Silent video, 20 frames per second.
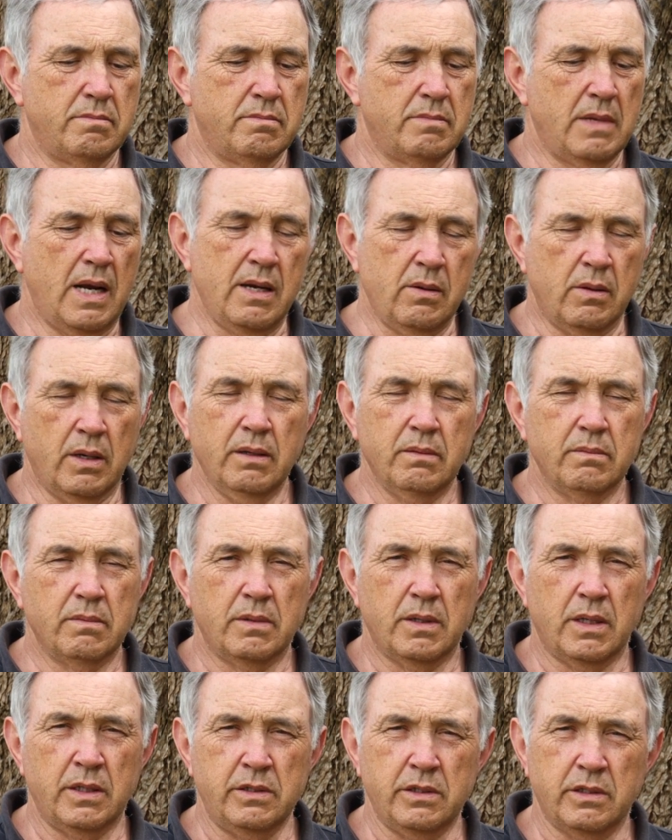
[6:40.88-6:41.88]
Anyway,
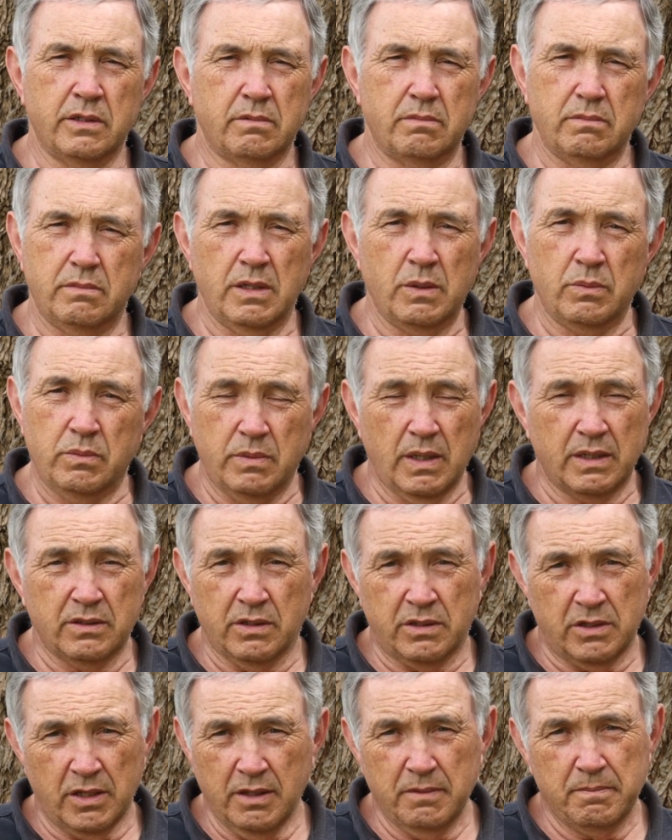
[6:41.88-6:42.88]
as
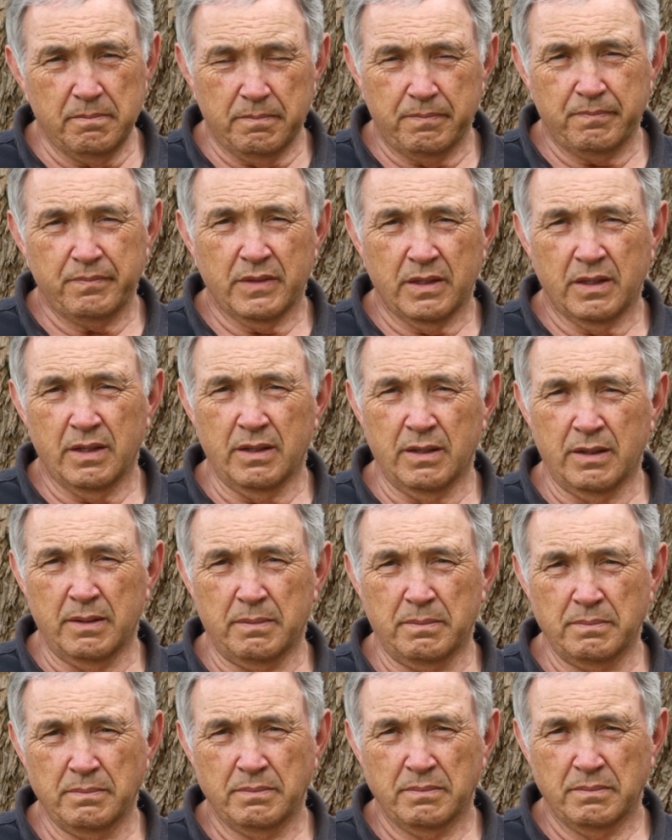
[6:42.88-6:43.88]
I said,
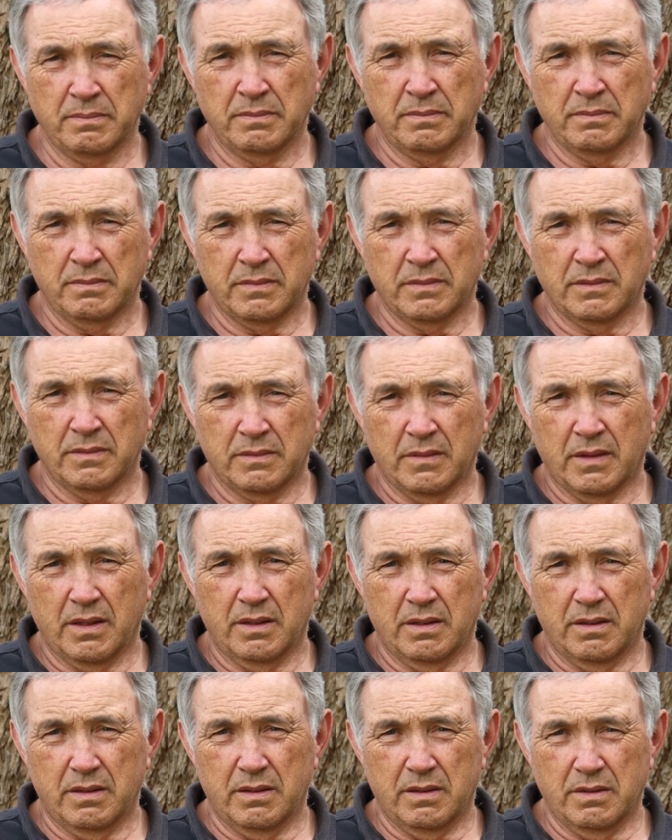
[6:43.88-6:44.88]
hang
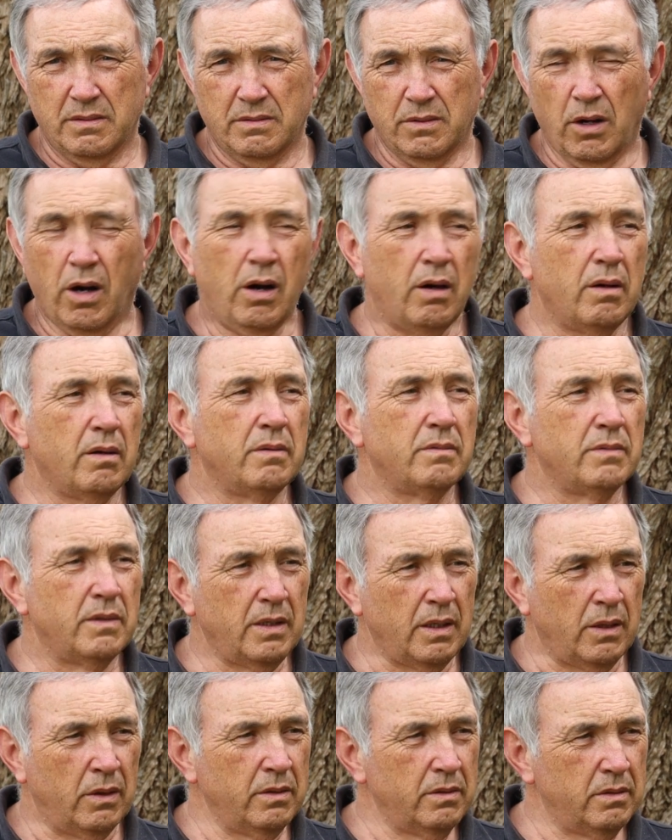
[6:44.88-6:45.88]

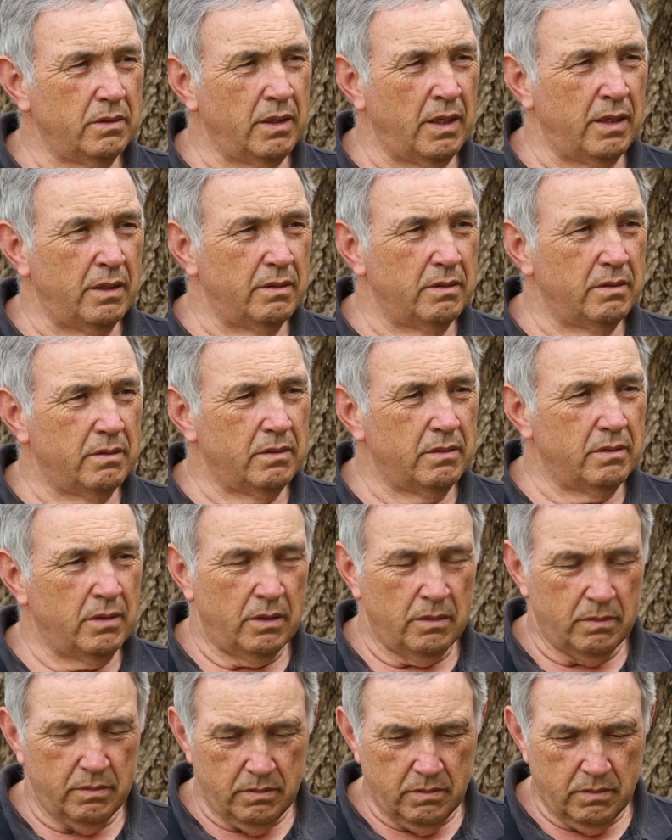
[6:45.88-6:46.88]
on, and
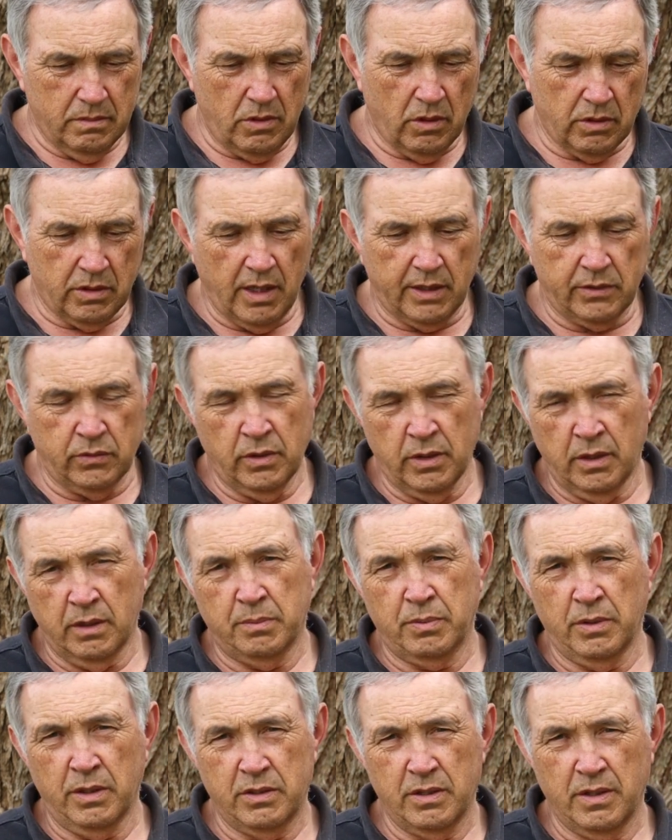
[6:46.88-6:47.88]
I'll cut to another
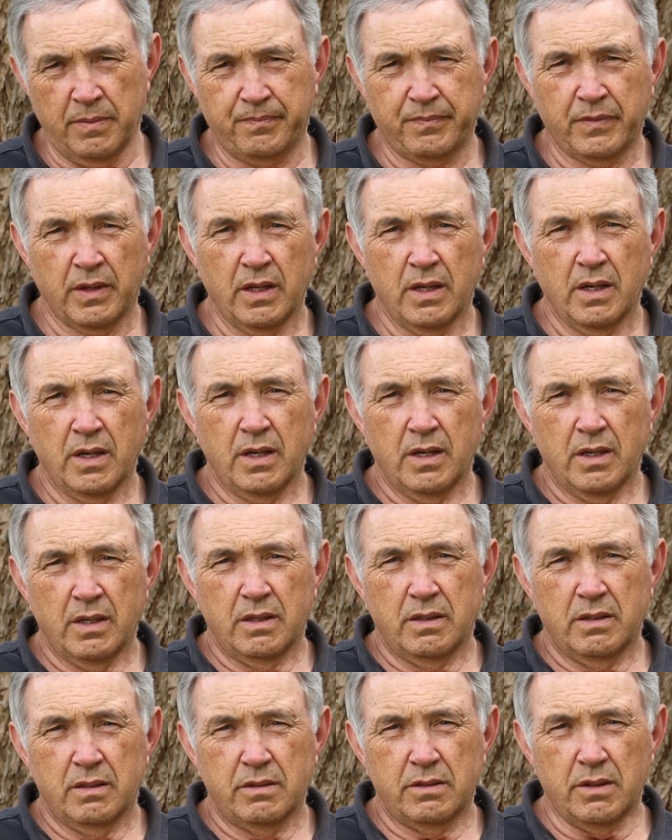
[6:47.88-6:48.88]
piece.
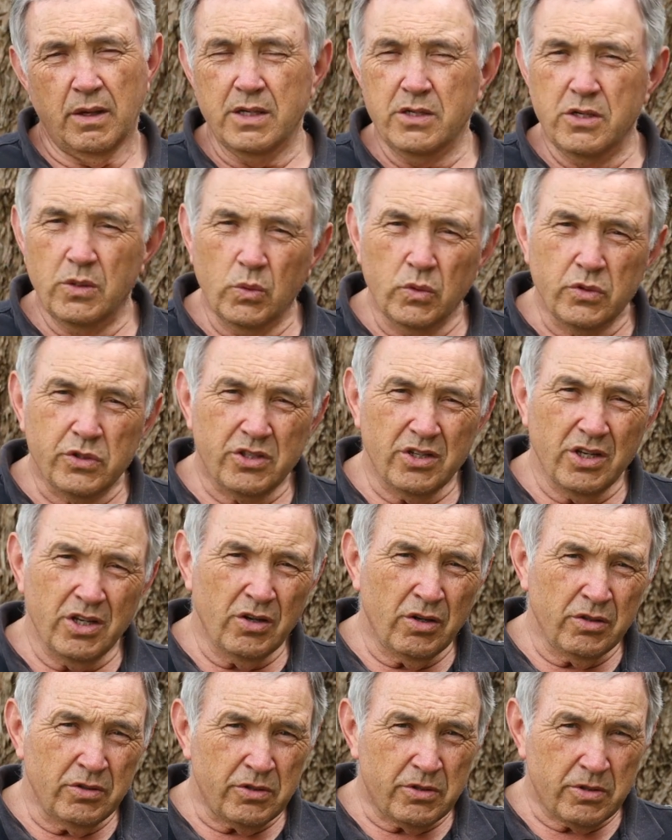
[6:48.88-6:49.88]
So as you will see
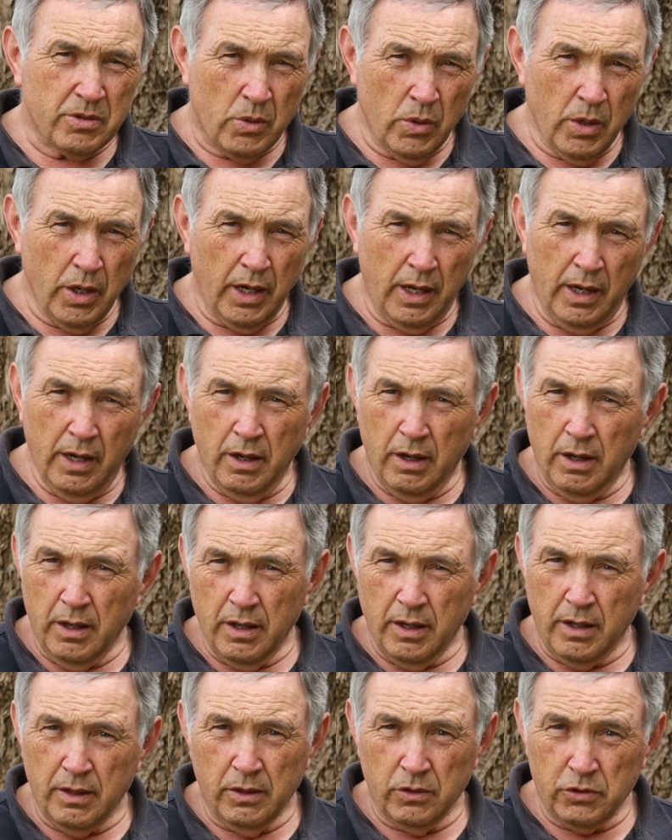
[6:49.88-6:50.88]
on the screen,
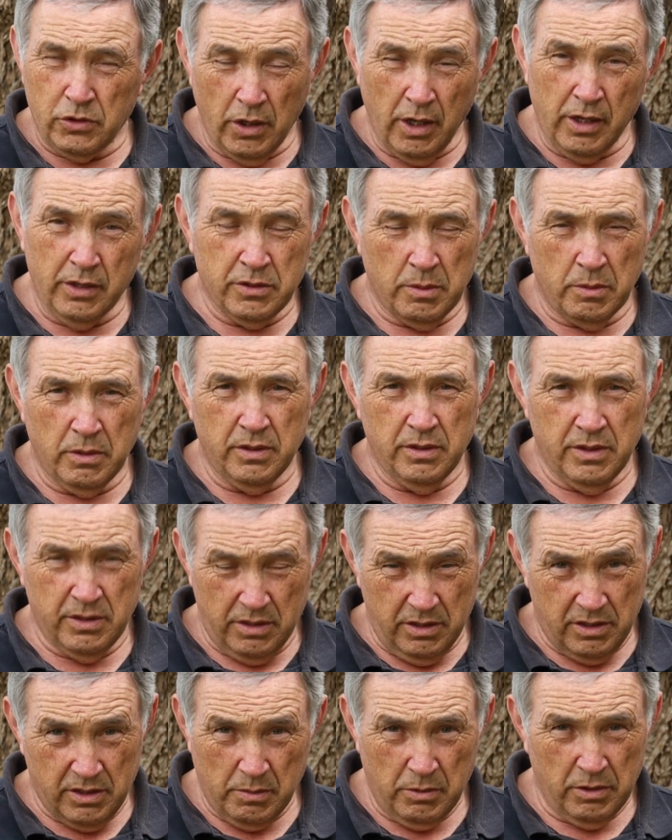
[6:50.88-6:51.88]
I'll show you
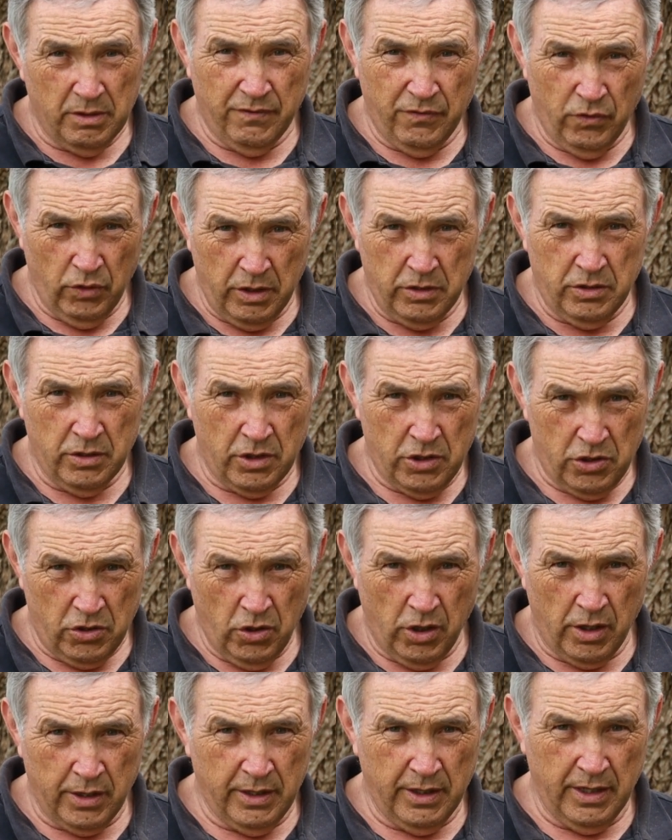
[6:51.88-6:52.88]
this is some of the footage I
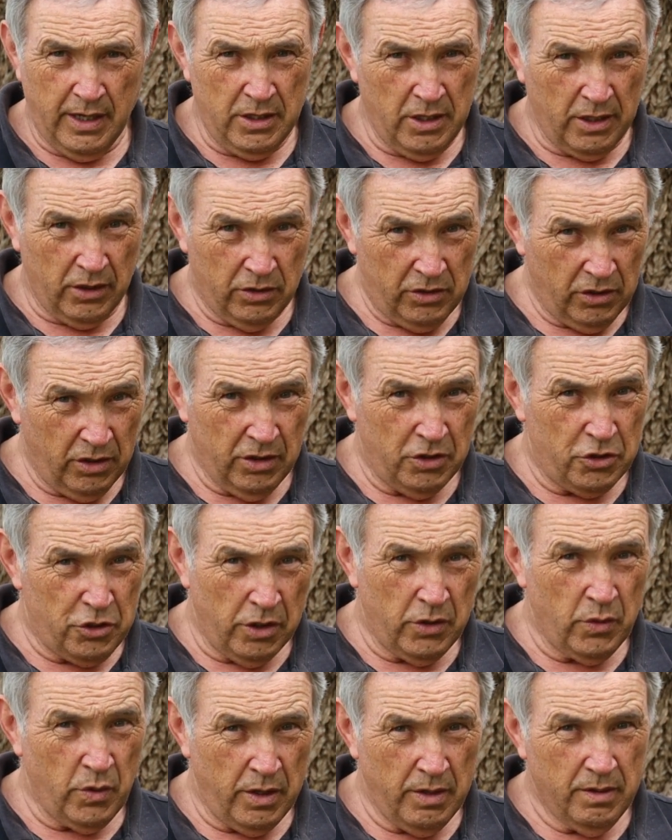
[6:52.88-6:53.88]
shot, and you can see the
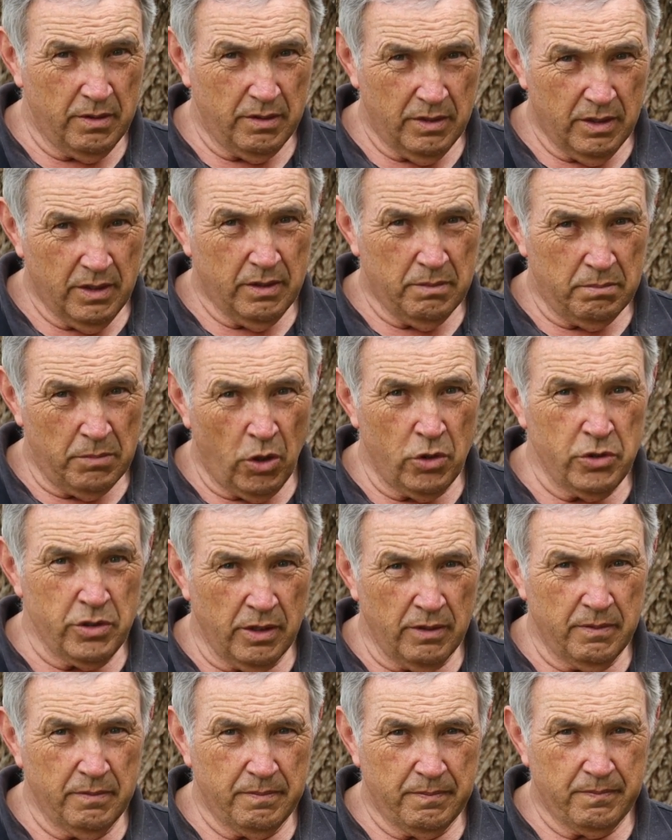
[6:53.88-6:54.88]
jittery motion.